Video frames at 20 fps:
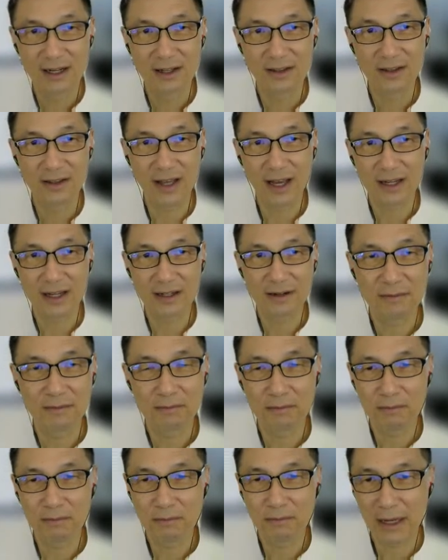that
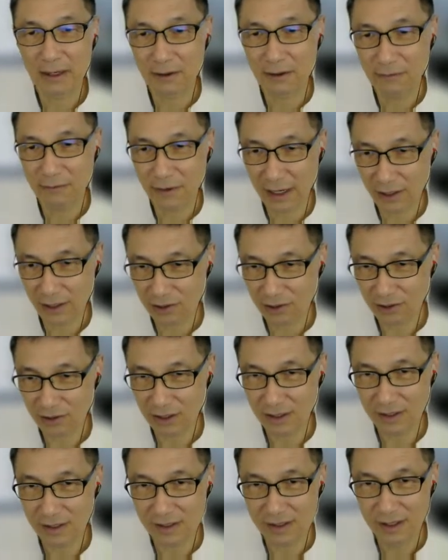
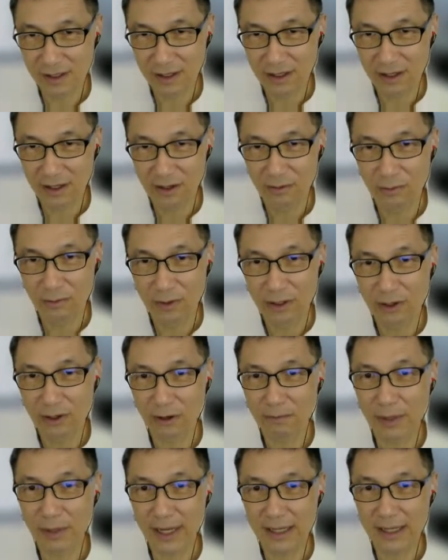manufacturers were
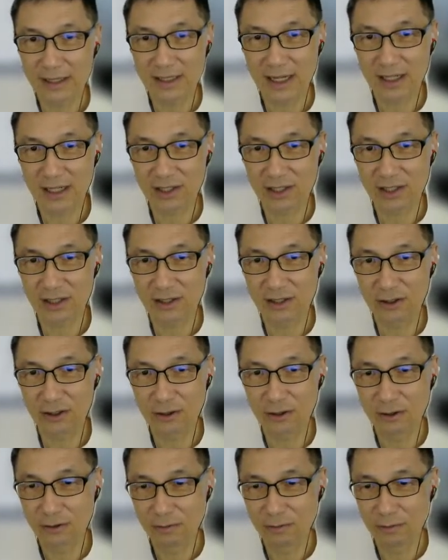not paying attention
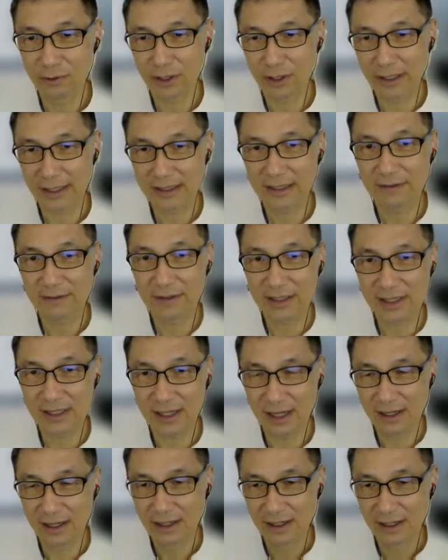to
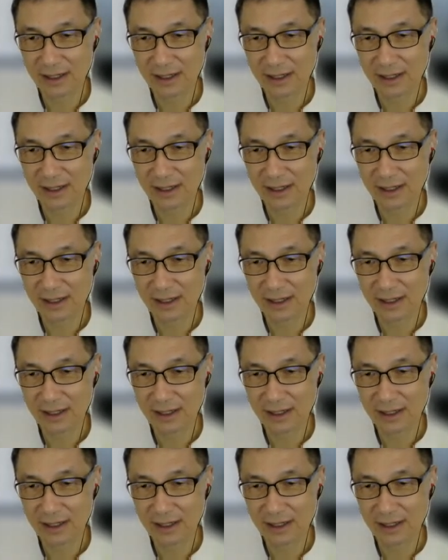productivity.